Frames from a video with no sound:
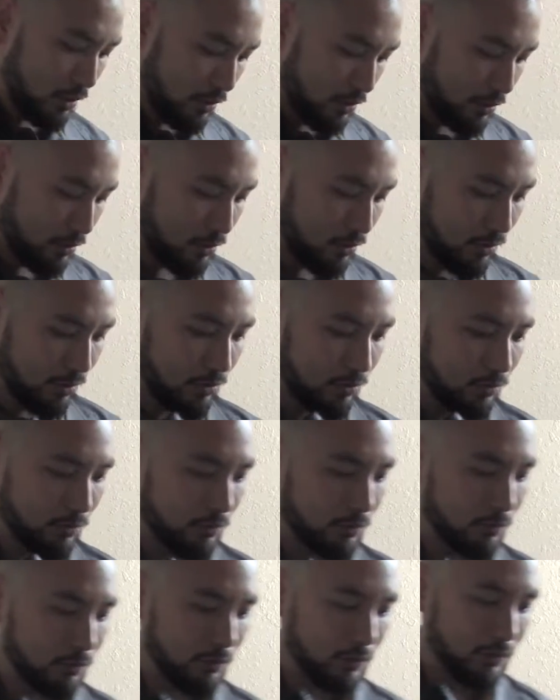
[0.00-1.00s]
So
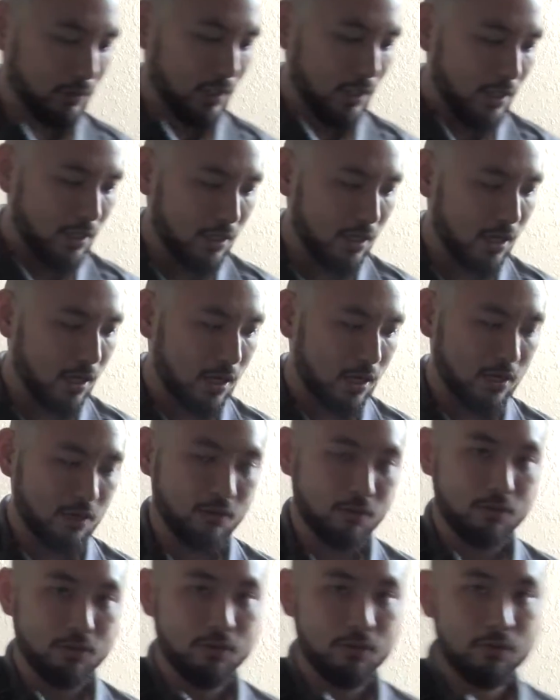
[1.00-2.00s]
with that, and